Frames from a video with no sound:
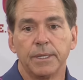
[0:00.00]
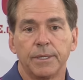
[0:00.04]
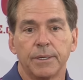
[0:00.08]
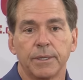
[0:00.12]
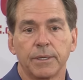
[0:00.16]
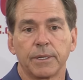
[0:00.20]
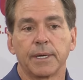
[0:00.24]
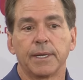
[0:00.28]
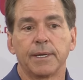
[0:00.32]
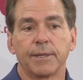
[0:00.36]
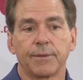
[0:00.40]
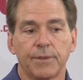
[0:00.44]

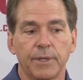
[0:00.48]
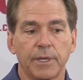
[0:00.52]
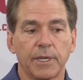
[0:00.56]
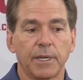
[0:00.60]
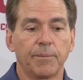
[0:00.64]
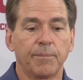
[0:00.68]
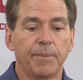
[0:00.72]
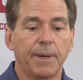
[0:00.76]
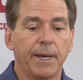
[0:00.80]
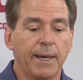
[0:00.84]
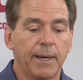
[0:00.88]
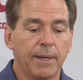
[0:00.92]
You got to think
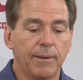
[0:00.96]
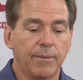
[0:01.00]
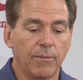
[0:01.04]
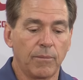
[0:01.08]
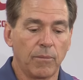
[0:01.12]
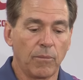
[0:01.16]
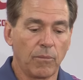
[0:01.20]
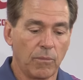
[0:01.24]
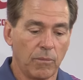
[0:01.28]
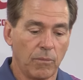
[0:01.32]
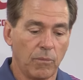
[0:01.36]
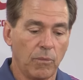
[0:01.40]
about
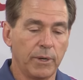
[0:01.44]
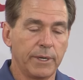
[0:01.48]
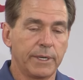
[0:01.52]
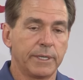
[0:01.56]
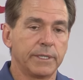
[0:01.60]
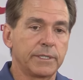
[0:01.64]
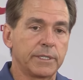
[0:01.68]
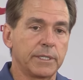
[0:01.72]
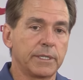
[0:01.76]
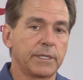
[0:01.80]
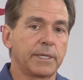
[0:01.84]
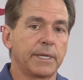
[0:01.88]
what
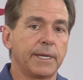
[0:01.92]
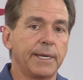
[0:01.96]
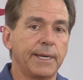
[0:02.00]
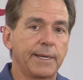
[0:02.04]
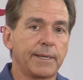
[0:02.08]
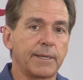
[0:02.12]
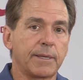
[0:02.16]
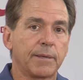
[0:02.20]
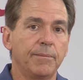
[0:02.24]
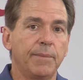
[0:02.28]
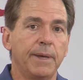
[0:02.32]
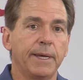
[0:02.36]
does it
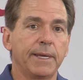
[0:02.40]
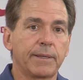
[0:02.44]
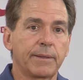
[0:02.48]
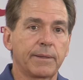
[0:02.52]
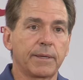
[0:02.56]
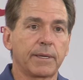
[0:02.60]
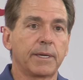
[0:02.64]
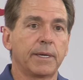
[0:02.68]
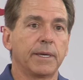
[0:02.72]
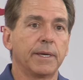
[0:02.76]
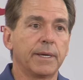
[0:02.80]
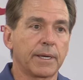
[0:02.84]
take to make
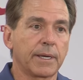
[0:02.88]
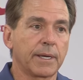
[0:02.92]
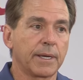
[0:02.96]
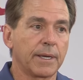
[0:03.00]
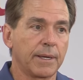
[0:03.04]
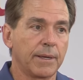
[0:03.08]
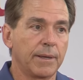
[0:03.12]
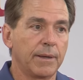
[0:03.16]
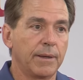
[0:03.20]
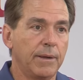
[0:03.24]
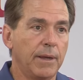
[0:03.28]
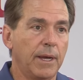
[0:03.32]
the kick,
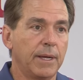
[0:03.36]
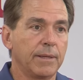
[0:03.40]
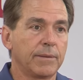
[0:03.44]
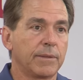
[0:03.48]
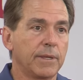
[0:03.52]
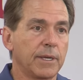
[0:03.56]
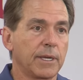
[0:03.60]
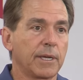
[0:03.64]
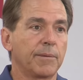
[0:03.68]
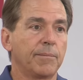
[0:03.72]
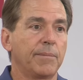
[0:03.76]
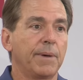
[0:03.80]
not
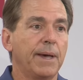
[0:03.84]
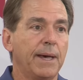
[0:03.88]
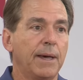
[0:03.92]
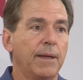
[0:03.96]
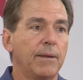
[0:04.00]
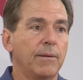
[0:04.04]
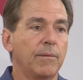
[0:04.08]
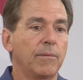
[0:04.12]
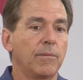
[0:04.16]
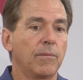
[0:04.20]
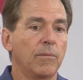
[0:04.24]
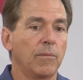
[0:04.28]
think
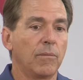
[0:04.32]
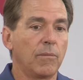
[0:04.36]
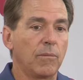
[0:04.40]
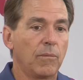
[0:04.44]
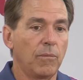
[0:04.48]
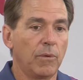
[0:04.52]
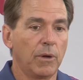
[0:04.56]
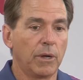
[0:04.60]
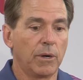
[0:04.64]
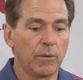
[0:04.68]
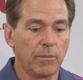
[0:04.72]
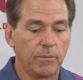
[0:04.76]
about
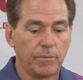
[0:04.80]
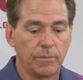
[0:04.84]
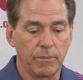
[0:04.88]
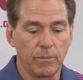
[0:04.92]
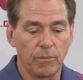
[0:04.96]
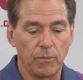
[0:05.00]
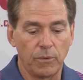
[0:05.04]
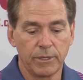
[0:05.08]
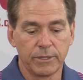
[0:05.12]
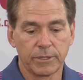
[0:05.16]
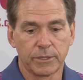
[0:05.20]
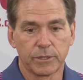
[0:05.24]

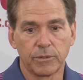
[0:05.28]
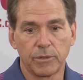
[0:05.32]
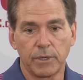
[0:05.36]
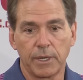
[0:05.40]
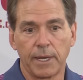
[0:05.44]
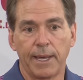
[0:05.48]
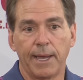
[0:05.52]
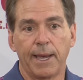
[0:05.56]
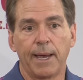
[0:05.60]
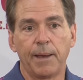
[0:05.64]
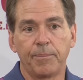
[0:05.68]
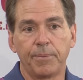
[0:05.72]
what is
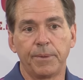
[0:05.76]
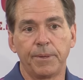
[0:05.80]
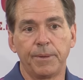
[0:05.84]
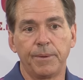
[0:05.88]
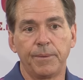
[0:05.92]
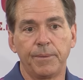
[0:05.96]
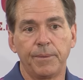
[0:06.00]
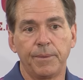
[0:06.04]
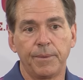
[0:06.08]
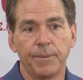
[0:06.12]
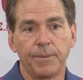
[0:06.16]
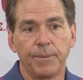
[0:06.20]
going to
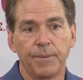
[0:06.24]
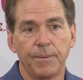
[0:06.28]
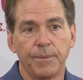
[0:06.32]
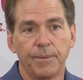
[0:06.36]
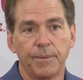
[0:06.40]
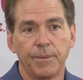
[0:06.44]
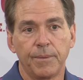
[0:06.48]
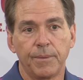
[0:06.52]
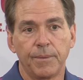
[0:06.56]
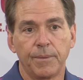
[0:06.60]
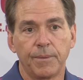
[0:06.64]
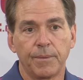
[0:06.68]
happen
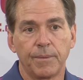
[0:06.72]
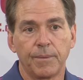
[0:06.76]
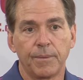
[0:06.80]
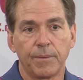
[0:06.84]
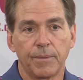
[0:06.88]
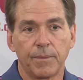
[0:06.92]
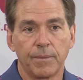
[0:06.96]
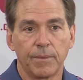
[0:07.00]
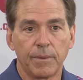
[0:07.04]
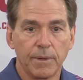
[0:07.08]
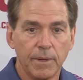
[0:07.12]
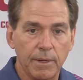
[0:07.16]

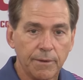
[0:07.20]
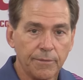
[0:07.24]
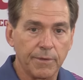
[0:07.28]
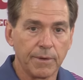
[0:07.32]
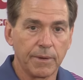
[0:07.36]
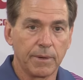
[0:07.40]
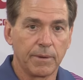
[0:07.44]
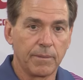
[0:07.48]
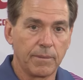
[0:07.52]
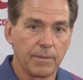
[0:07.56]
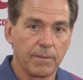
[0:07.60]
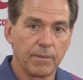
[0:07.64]

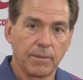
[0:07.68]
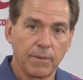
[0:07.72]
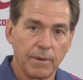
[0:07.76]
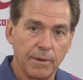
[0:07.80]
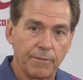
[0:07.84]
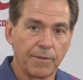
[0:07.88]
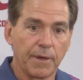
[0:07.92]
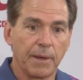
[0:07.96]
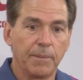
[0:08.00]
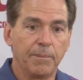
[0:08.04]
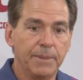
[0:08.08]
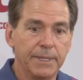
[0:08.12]

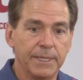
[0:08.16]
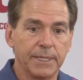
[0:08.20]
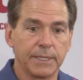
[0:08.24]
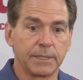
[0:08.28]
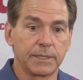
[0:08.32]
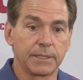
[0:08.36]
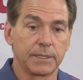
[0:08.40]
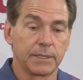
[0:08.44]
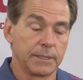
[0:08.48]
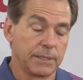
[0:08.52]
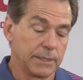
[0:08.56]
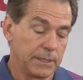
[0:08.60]
if I
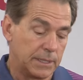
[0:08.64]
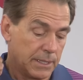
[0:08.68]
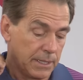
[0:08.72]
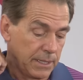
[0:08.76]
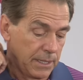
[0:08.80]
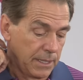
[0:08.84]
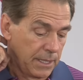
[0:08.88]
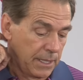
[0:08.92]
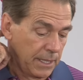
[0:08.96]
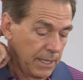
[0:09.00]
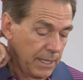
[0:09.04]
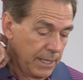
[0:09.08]
miss.
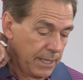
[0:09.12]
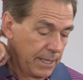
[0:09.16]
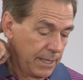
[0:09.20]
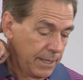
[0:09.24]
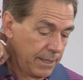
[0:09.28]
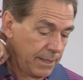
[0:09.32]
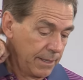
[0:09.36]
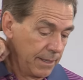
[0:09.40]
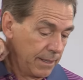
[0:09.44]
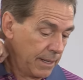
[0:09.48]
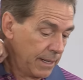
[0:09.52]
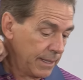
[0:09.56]

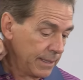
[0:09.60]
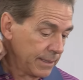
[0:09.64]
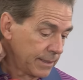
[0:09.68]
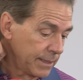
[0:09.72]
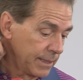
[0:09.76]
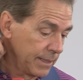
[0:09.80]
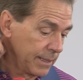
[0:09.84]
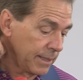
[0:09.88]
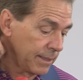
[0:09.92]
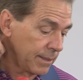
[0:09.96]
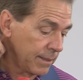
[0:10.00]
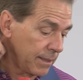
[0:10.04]
And I
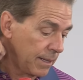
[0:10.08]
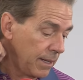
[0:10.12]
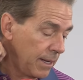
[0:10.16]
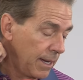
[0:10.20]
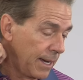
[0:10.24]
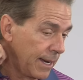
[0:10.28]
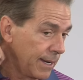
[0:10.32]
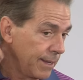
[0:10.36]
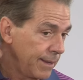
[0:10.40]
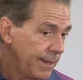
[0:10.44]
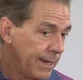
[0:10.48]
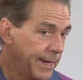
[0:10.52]
think a
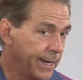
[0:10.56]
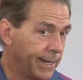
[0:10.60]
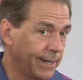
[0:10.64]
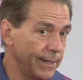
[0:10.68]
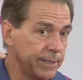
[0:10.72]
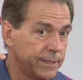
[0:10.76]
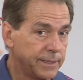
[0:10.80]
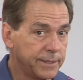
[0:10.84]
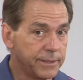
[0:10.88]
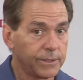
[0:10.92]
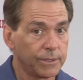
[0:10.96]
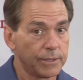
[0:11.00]
lot of that
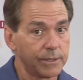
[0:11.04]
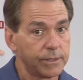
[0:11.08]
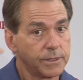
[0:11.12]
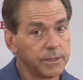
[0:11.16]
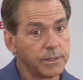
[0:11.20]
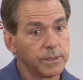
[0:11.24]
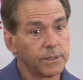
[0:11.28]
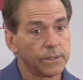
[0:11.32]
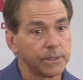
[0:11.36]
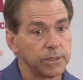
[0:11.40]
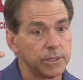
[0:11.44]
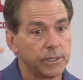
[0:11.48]
is,
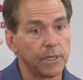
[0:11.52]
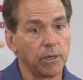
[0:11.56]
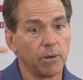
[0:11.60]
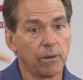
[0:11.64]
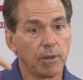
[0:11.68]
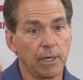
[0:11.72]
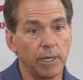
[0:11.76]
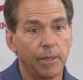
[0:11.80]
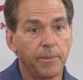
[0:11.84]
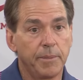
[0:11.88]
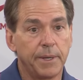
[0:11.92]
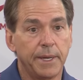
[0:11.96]
you know,
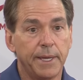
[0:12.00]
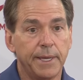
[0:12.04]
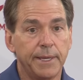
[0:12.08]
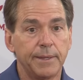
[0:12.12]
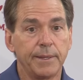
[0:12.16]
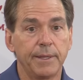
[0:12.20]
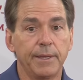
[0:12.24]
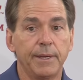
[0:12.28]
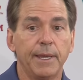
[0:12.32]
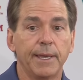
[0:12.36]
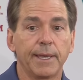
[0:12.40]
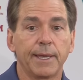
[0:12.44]

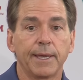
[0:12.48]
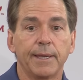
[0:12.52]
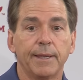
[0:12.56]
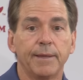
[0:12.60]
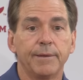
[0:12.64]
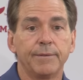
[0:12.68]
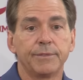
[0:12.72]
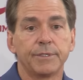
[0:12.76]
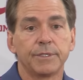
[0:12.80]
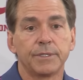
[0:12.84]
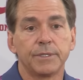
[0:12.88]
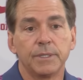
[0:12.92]
eliminating the
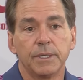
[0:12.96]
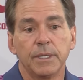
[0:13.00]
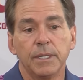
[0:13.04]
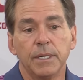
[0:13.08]
negatives